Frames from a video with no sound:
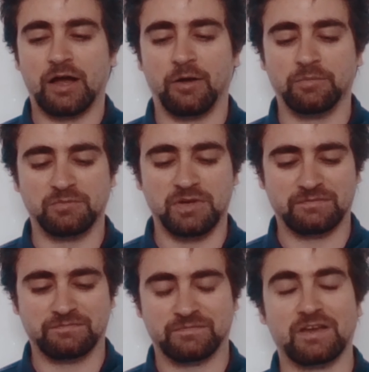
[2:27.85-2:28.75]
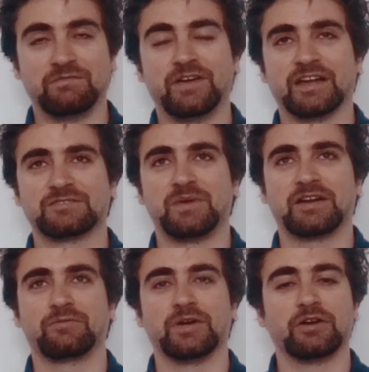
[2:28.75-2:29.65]
helped me advance my
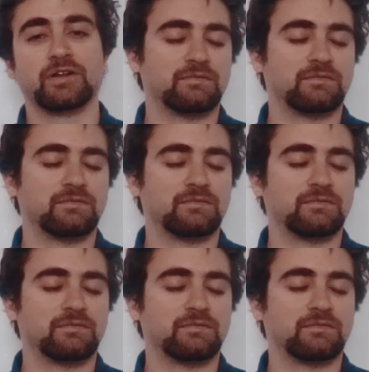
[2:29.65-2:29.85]
career.